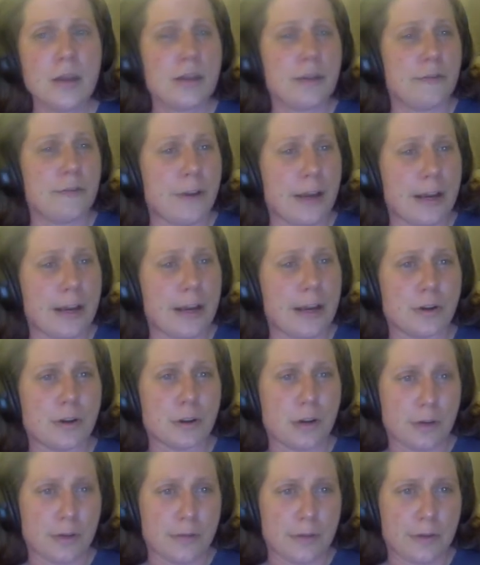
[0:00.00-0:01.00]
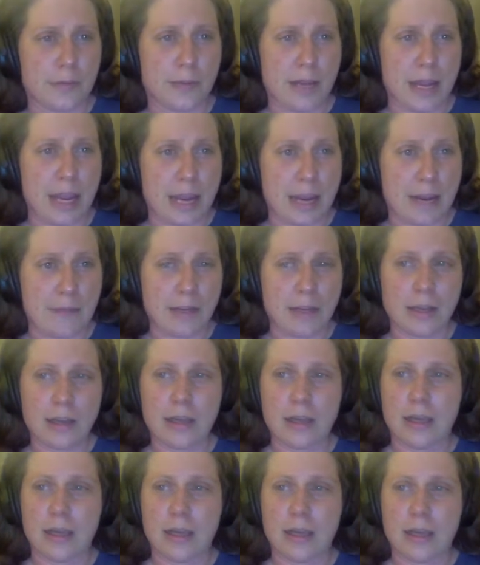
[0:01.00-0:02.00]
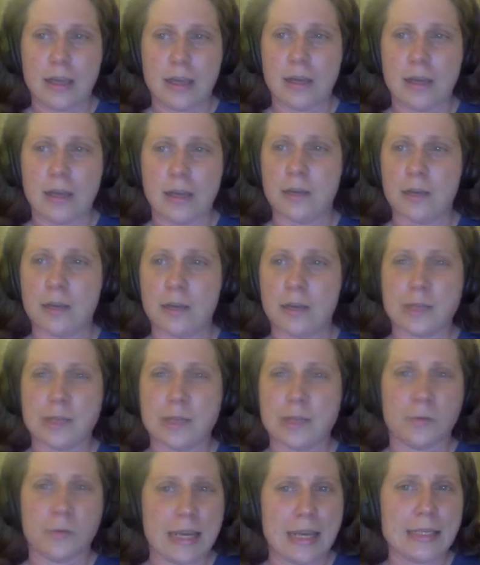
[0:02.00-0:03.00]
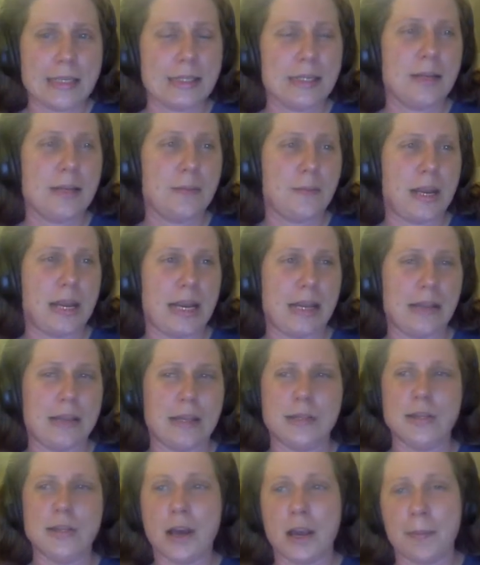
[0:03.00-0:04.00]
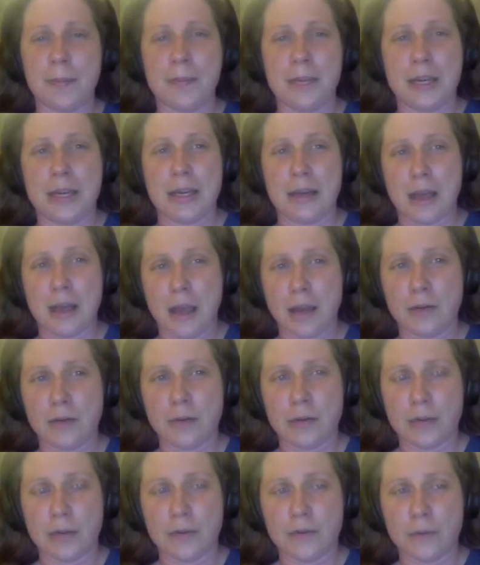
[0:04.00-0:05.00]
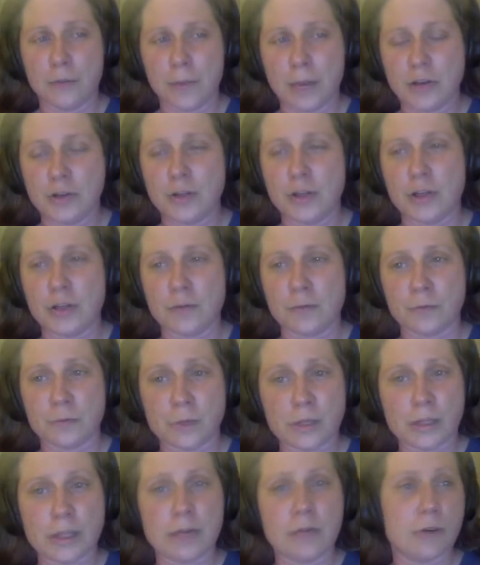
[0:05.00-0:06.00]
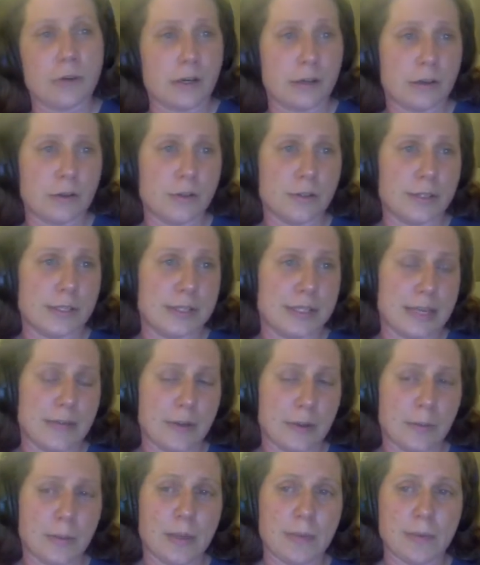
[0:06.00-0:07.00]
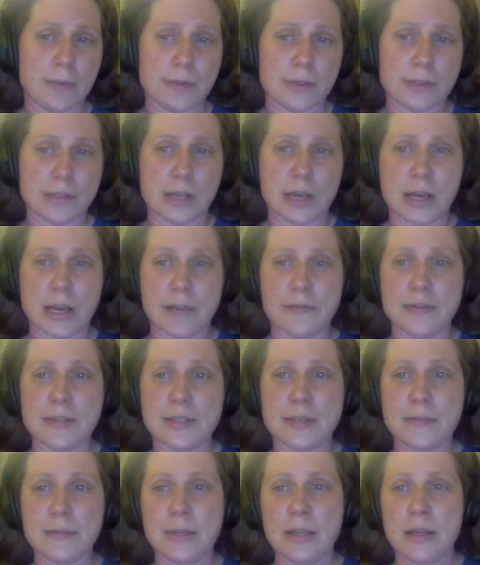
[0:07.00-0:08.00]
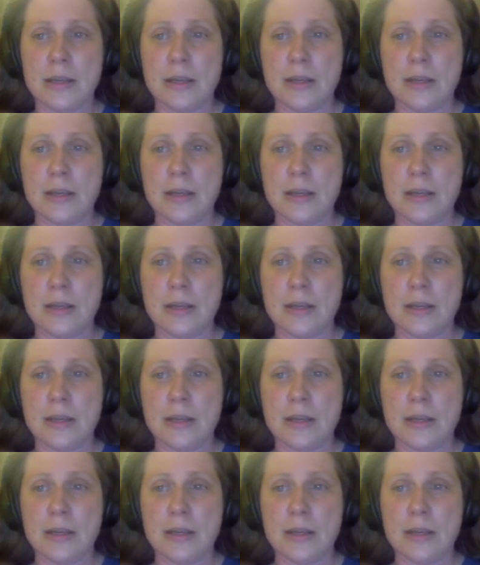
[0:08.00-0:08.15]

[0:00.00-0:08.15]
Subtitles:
The fires are often behaving in unpredictable ways, meaning that timely and accurate information is really critical to saving people's lives.